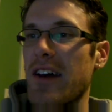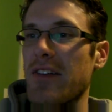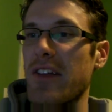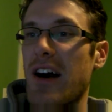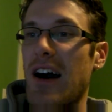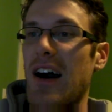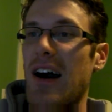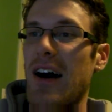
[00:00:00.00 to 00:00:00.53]
The
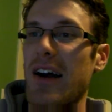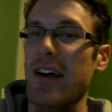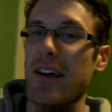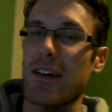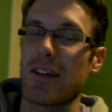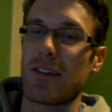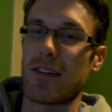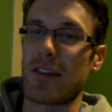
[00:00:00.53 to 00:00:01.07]
high
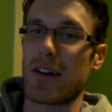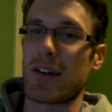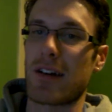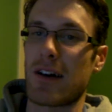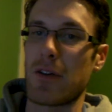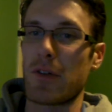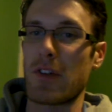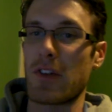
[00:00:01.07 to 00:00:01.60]
that
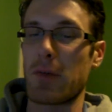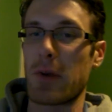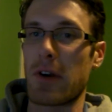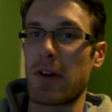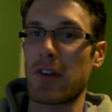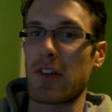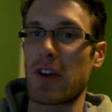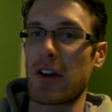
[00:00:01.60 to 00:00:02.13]
I was
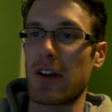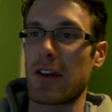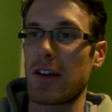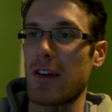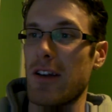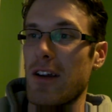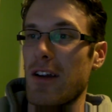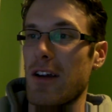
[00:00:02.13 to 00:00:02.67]
experiencing
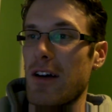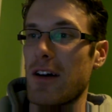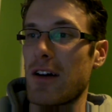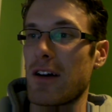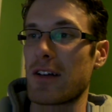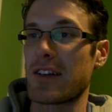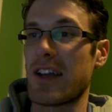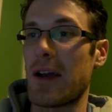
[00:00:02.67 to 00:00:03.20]

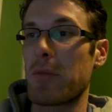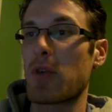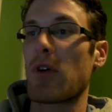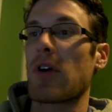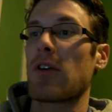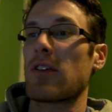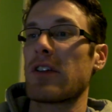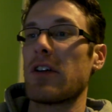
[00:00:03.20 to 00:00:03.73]

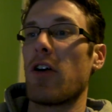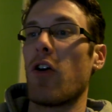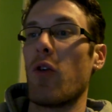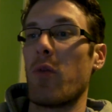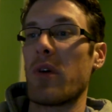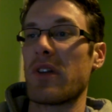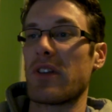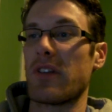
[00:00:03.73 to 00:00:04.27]
temporarily
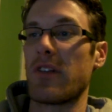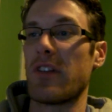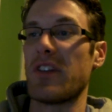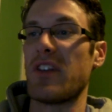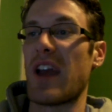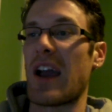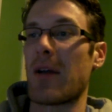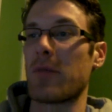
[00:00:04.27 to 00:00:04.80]
opened the
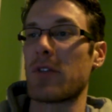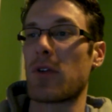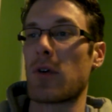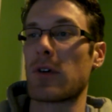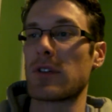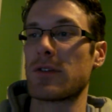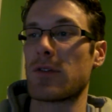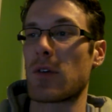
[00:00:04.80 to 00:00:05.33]
damn
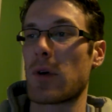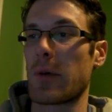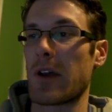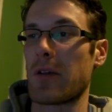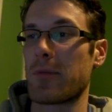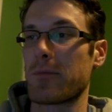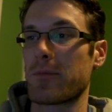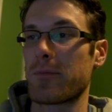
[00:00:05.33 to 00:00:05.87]
doors for
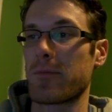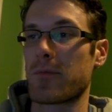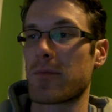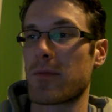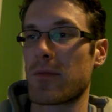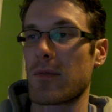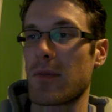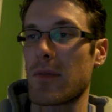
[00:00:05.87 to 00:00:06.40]
me.
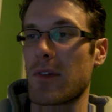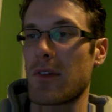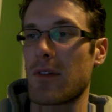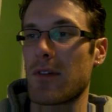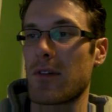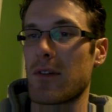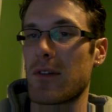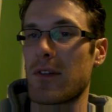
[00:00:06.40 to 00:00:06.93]

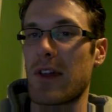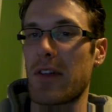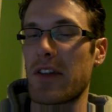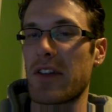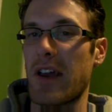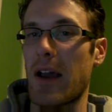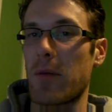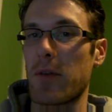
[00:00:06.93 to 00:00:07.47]
Not the
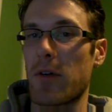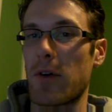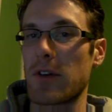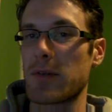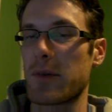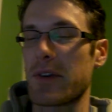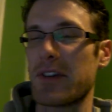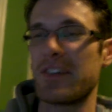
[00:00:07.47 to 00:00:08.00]
damn
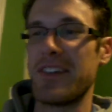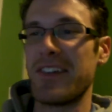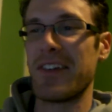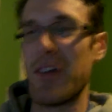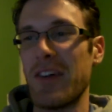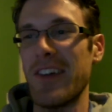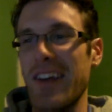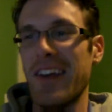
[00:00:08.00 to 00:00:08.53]
doors, but
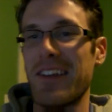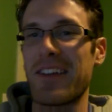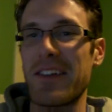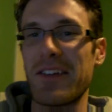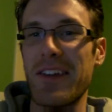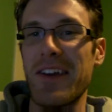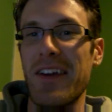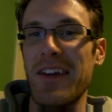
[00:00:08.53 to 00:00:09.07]

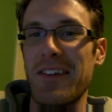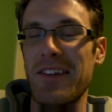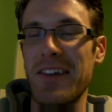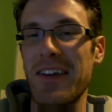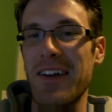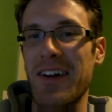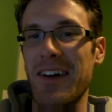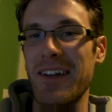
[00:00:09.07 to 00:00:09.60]

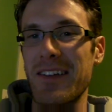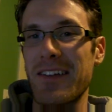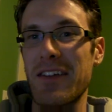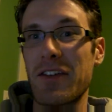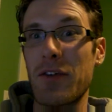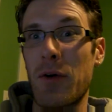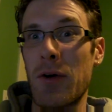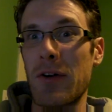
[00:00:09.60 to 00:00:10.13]
the
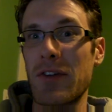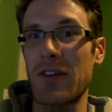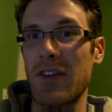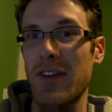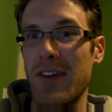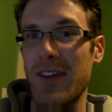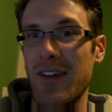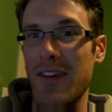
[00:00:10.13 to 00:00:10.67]
doors
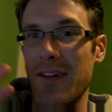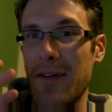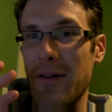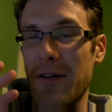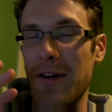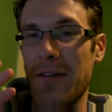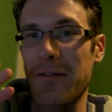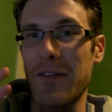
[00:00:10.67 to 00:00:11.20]

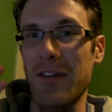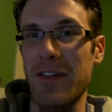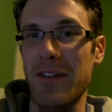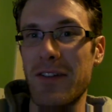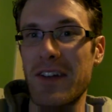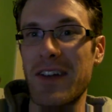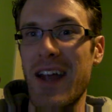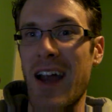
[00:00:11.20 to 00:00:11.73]
of
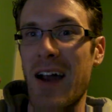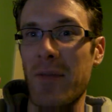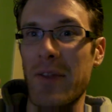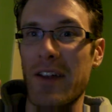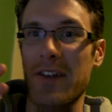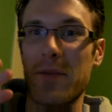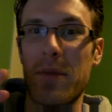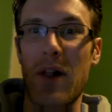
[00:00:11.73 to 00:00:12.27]
the dam
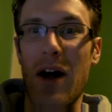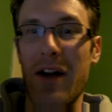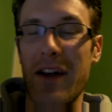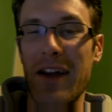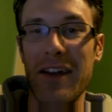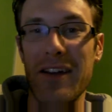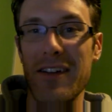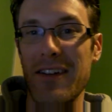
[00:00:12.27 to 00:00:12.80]
that is
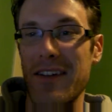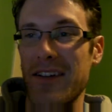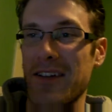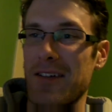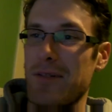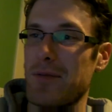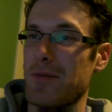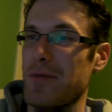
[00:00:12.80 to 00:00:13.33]
blocking,
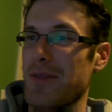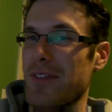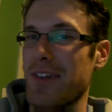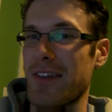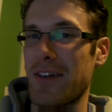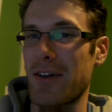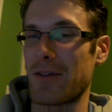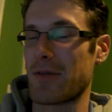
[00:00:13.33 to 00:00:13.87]
and